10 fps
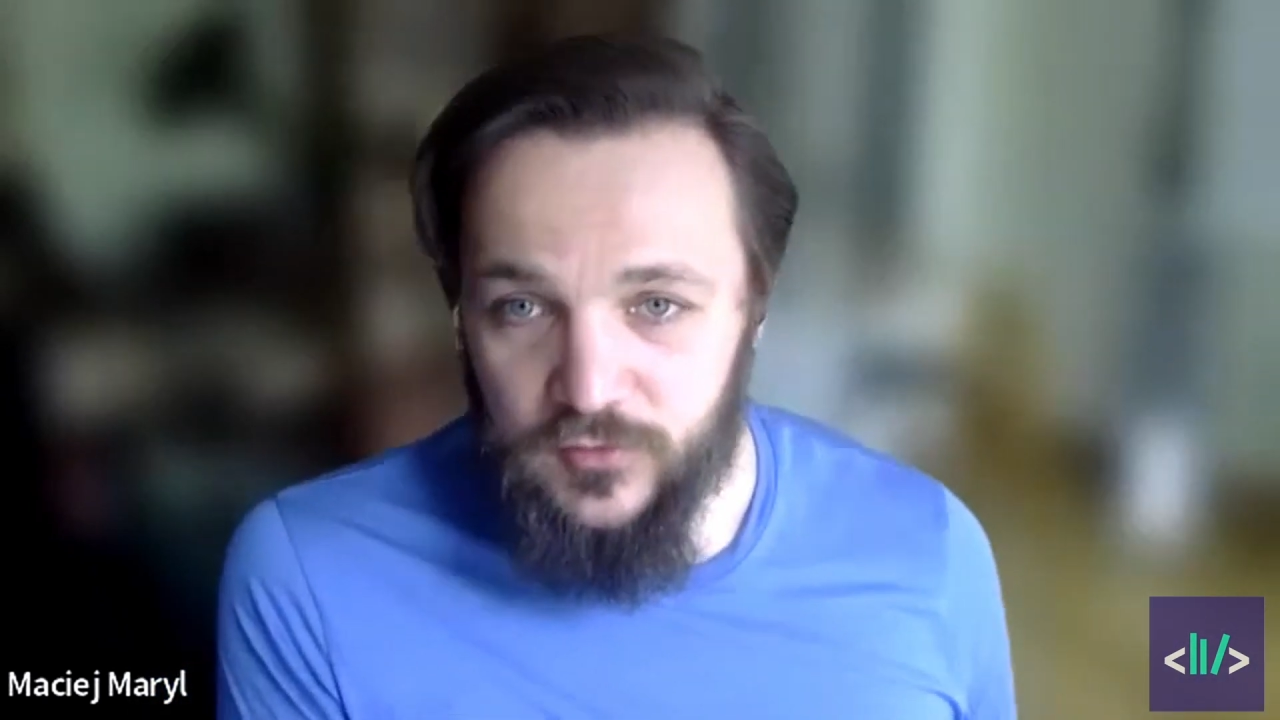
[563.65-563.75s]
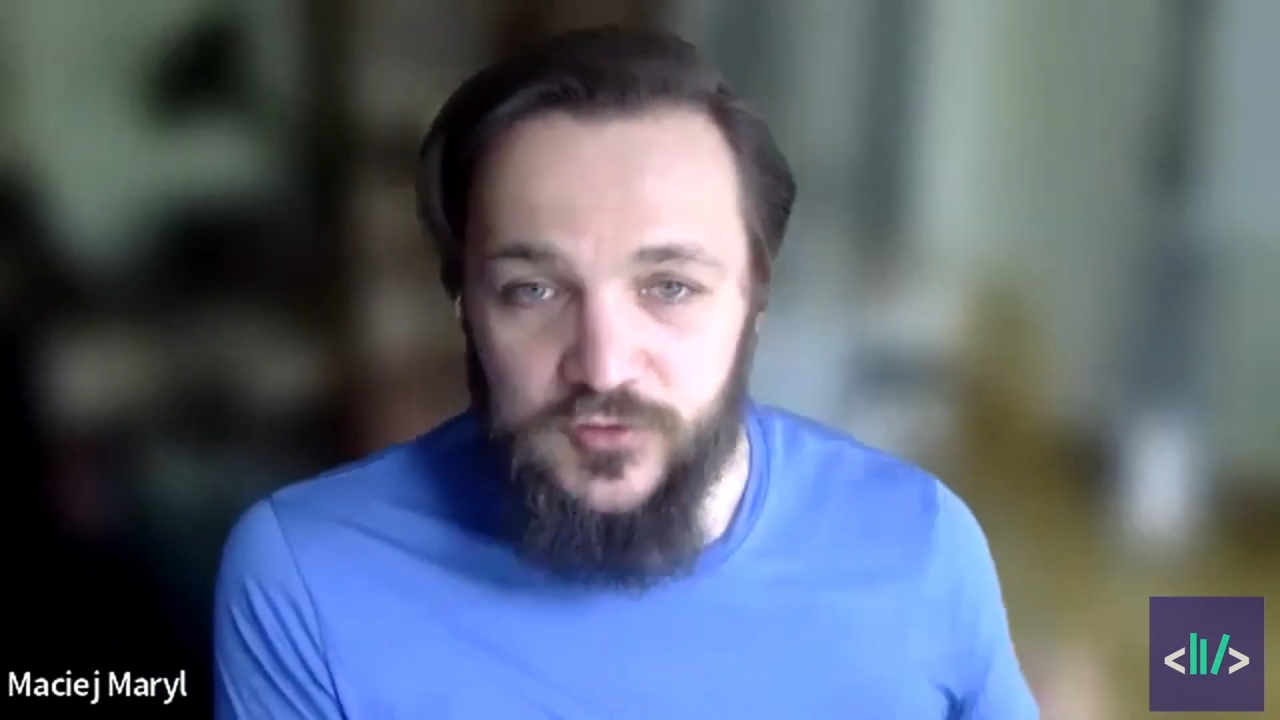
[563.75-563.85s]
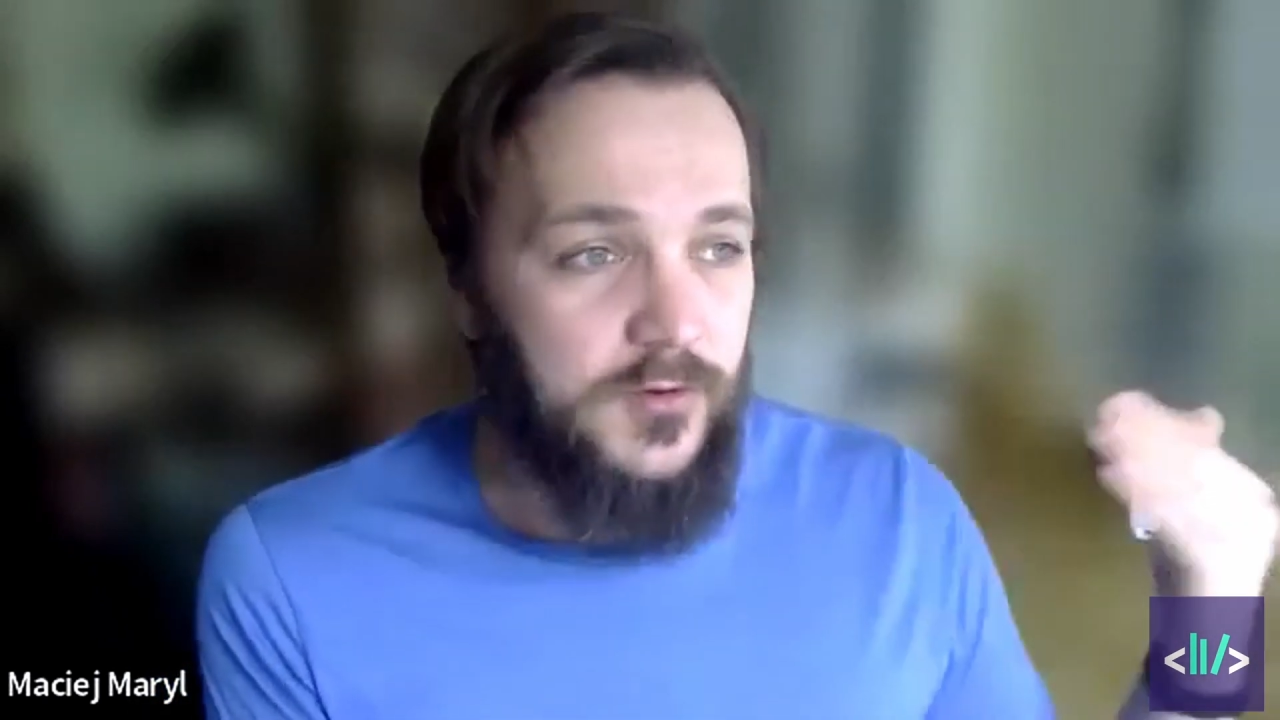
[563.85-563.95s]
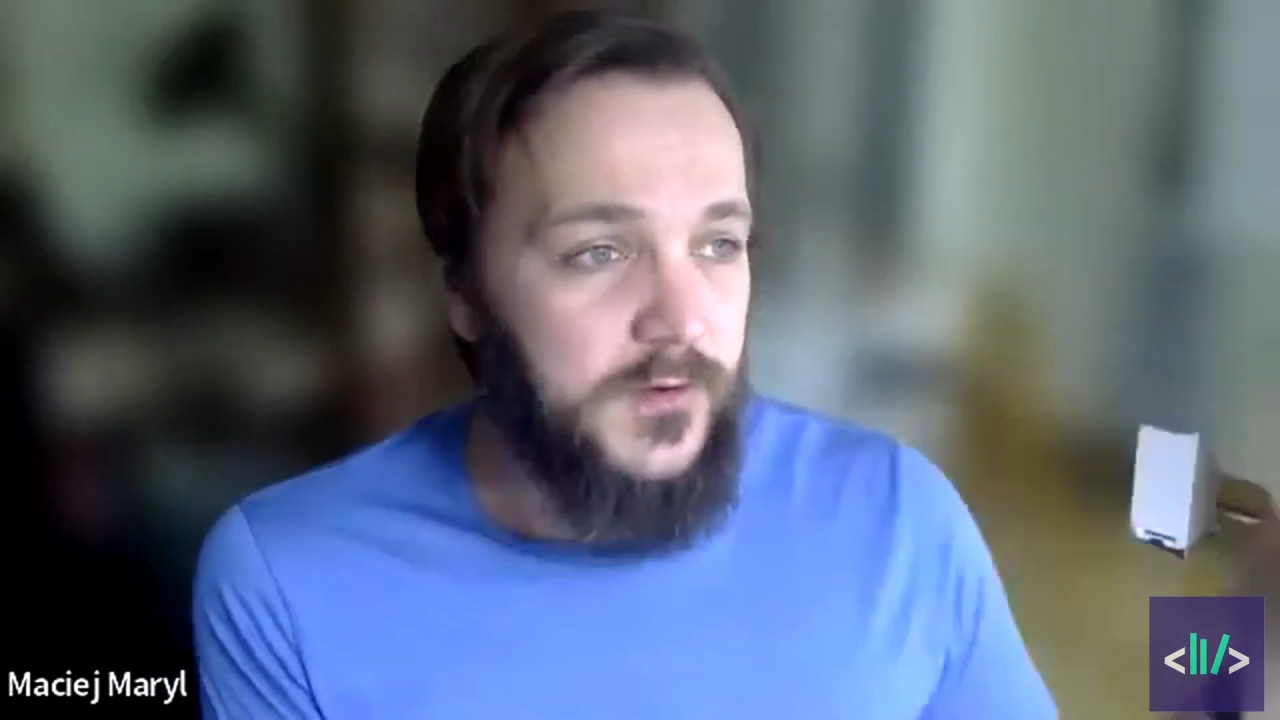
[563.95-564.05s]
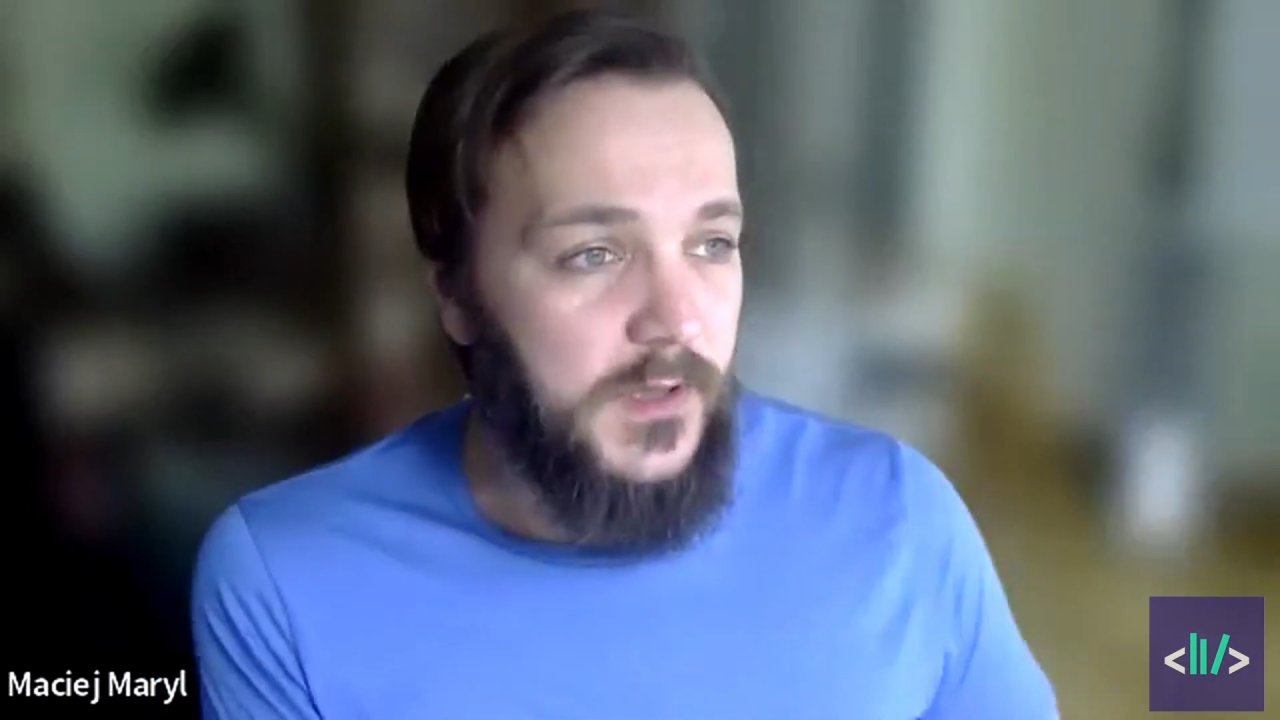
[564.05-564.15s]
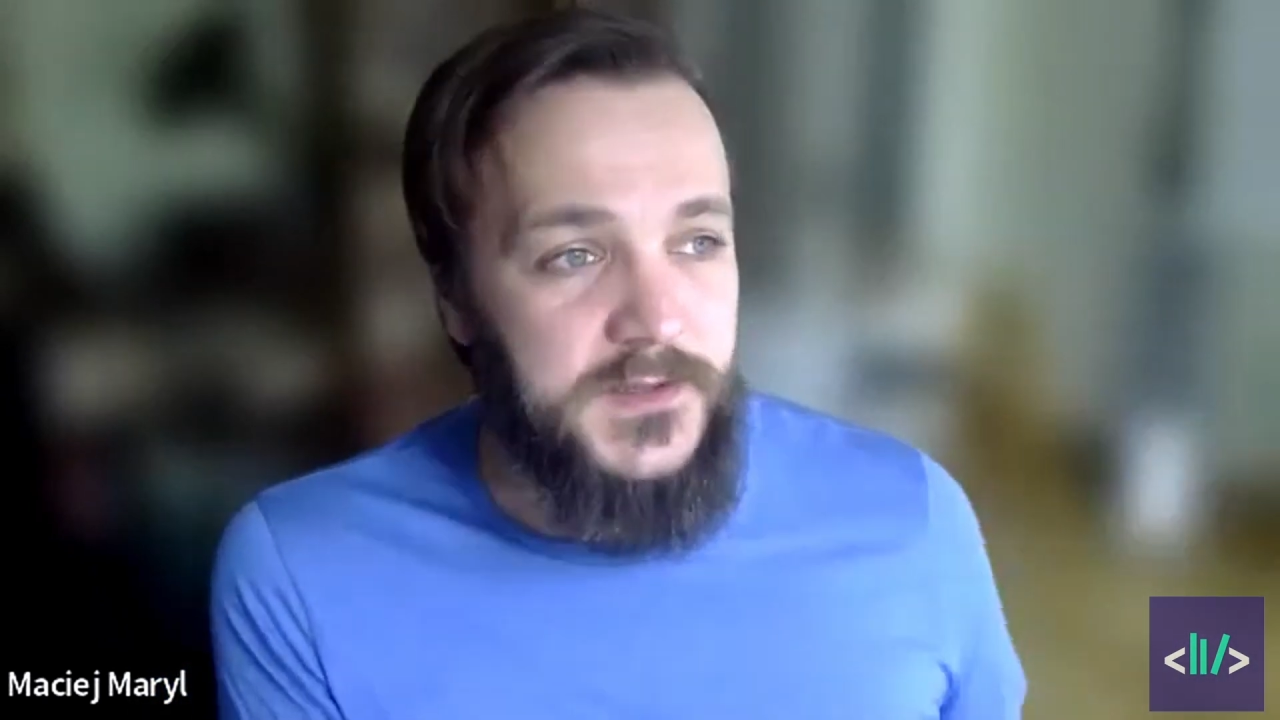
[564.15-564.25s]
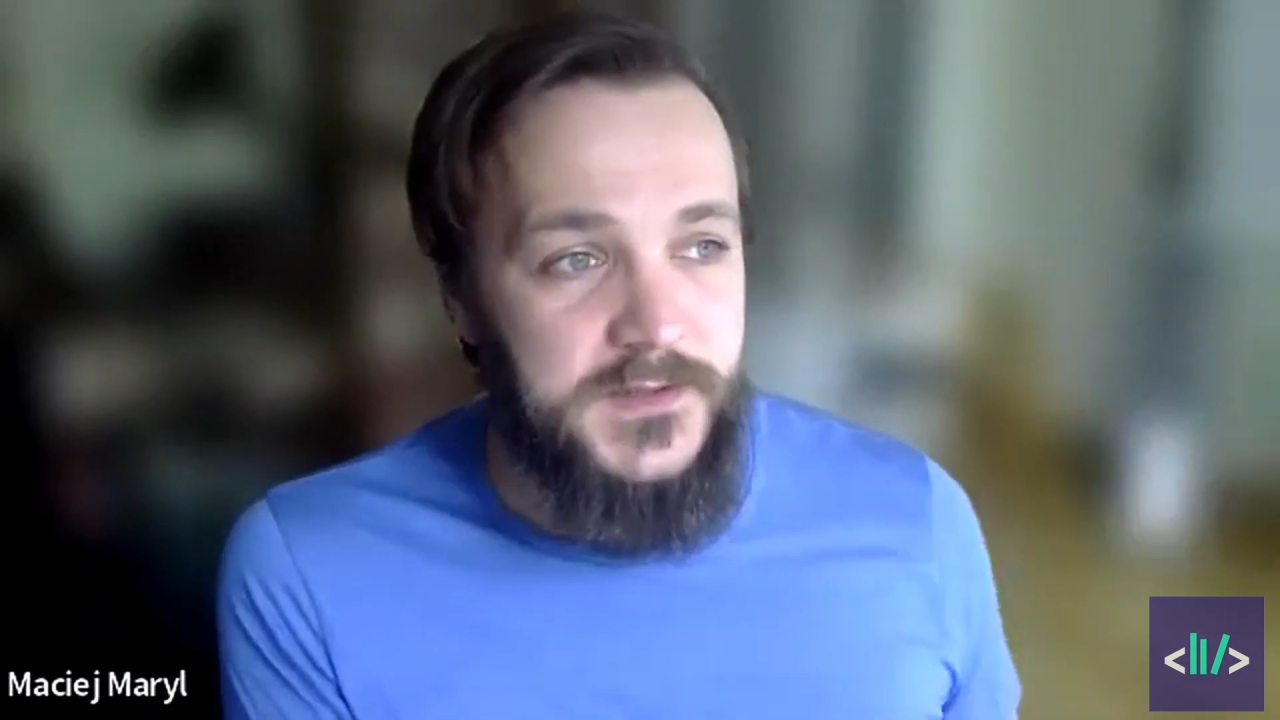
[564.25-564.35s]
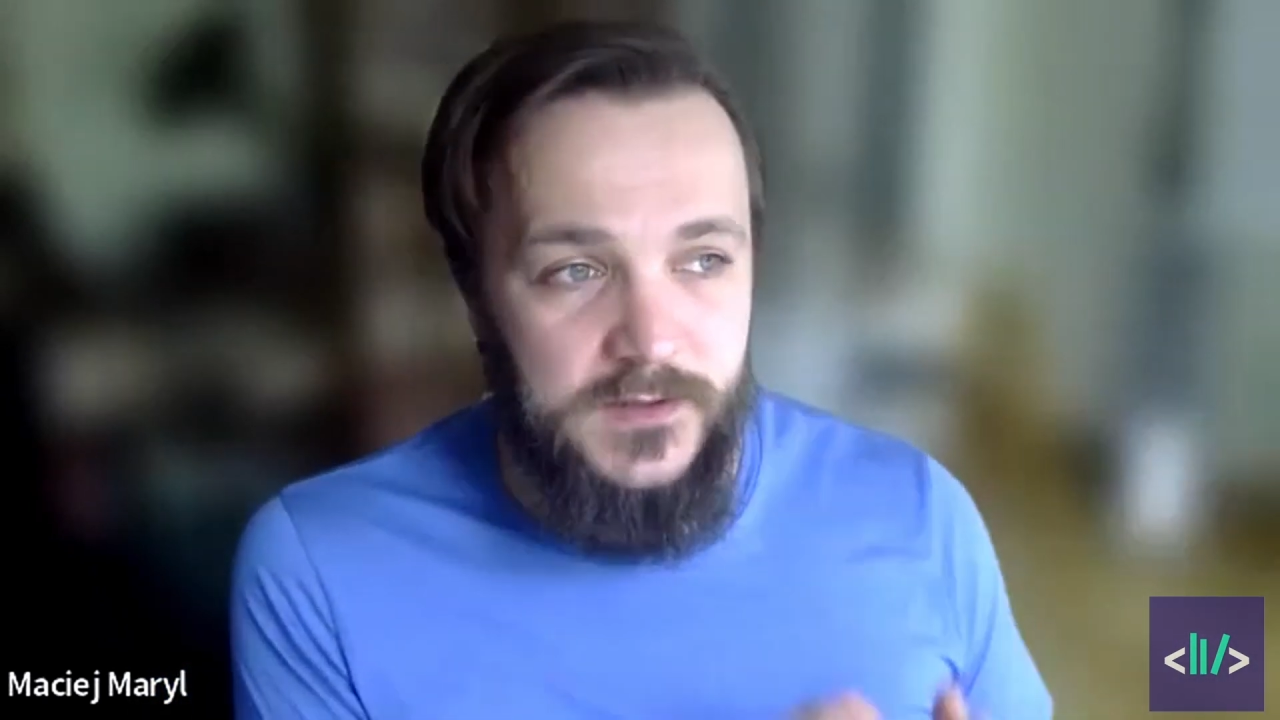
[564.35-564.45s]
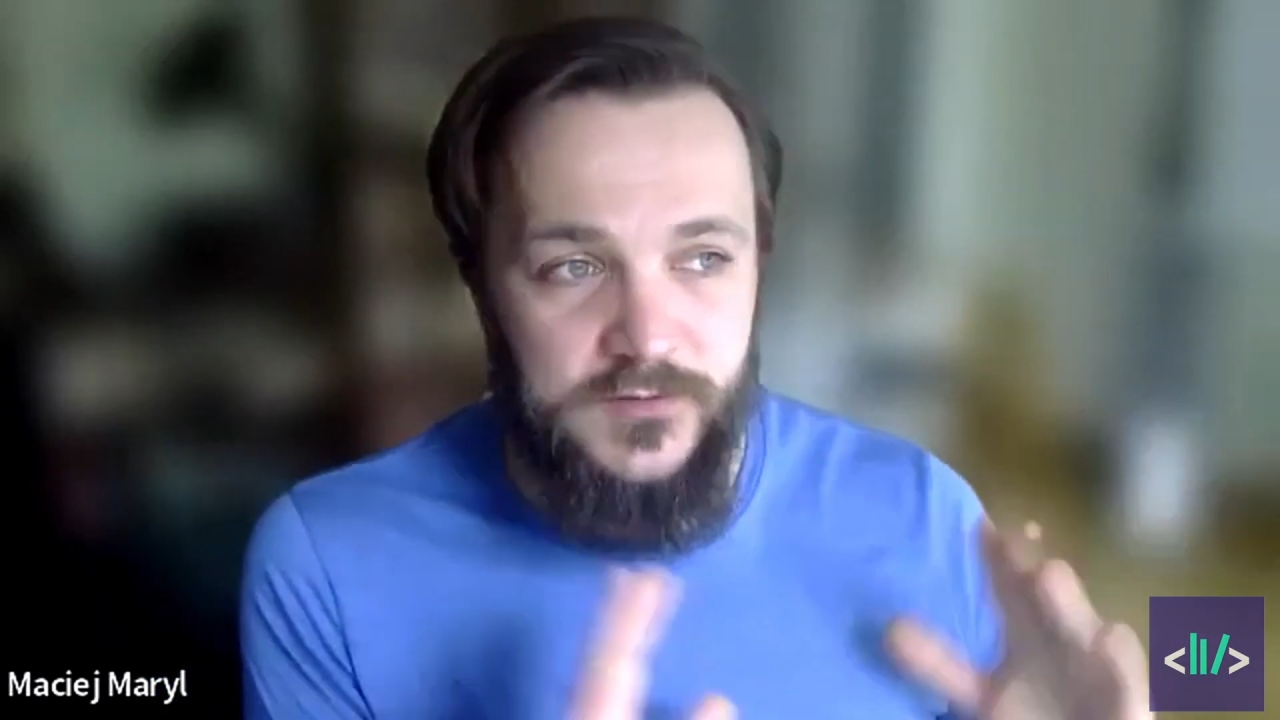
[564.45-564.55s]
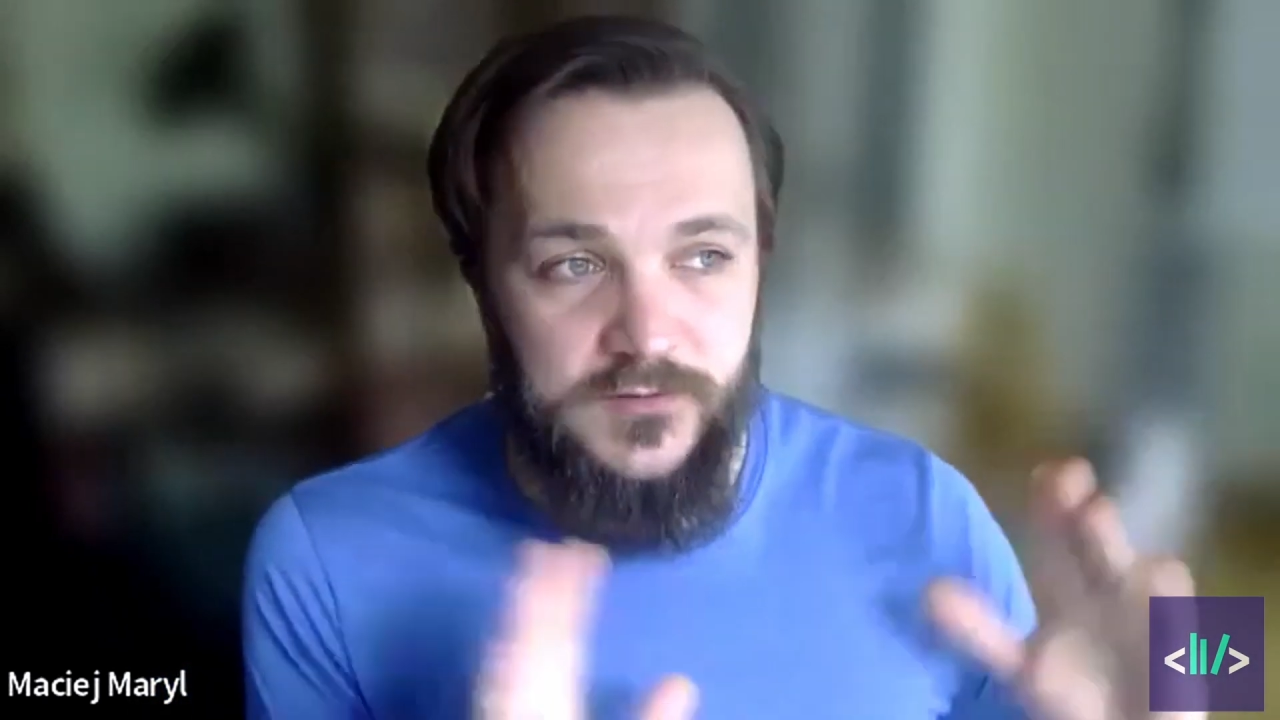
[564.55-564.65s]
journals,
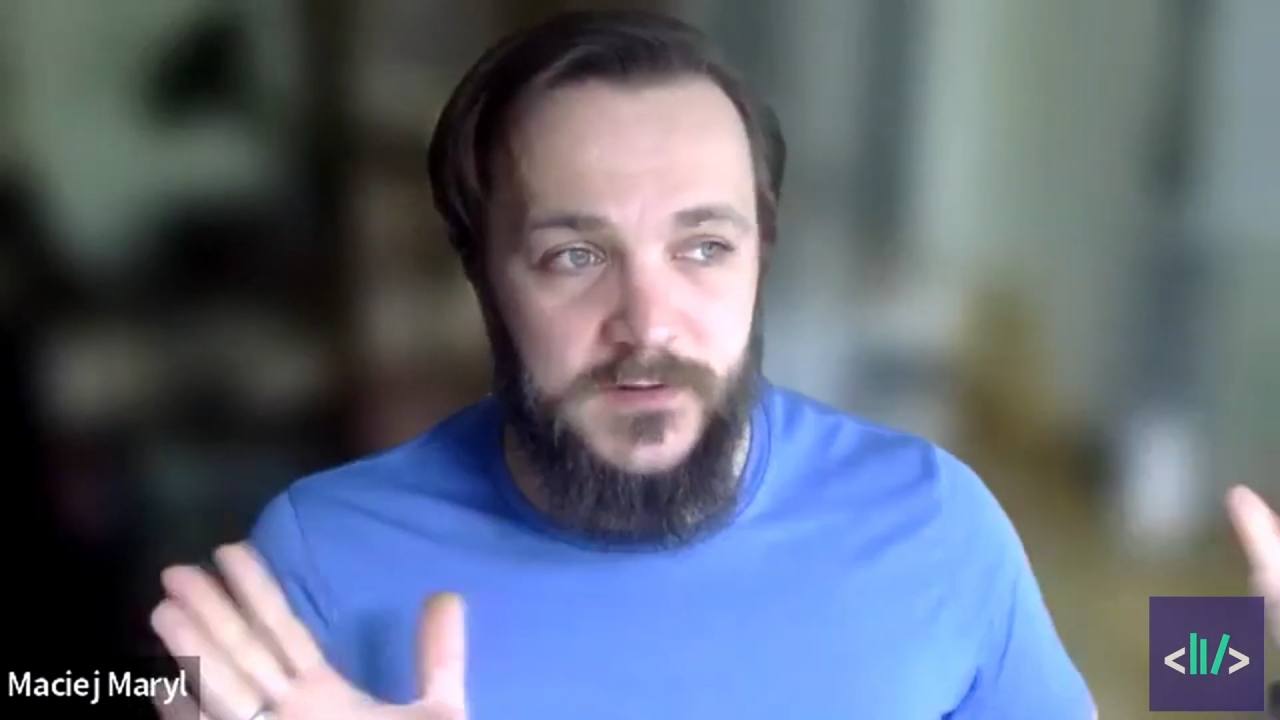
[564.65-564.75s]
etc.,